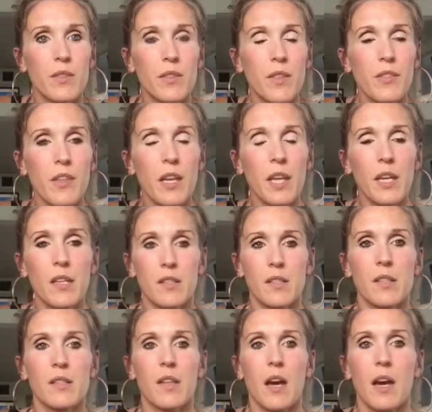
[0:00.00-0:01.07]
The thing
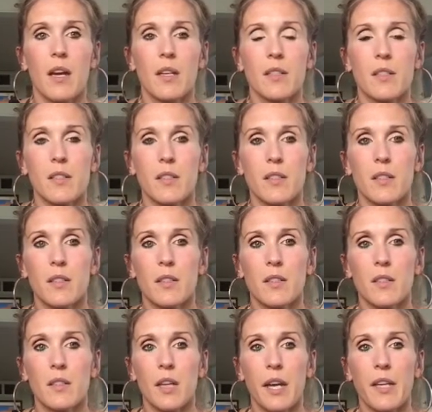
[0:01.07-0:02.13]
is that
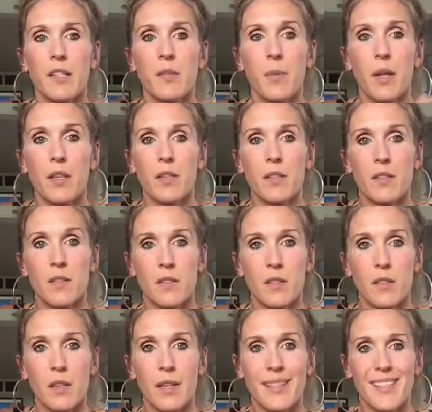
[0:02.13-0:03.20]
I could spend
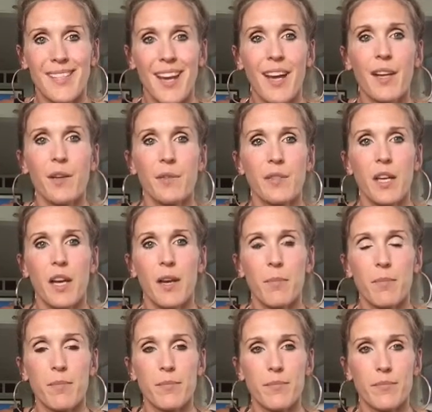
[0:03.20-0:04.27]
a ton of
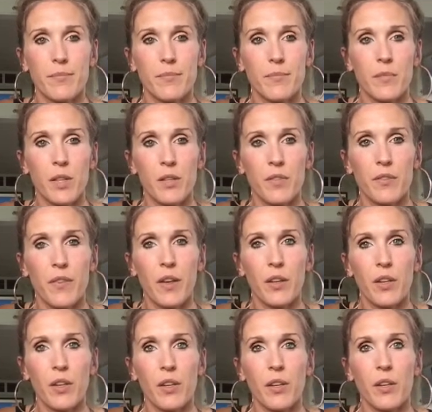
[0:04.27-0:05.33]
time on
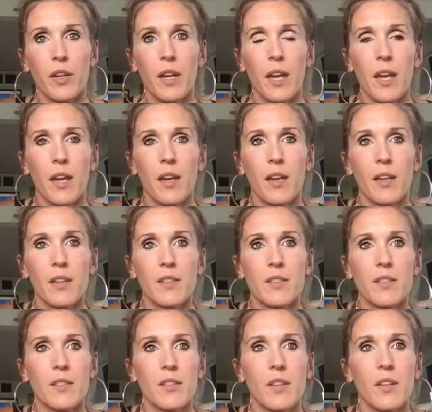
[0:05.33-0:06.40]
failure, and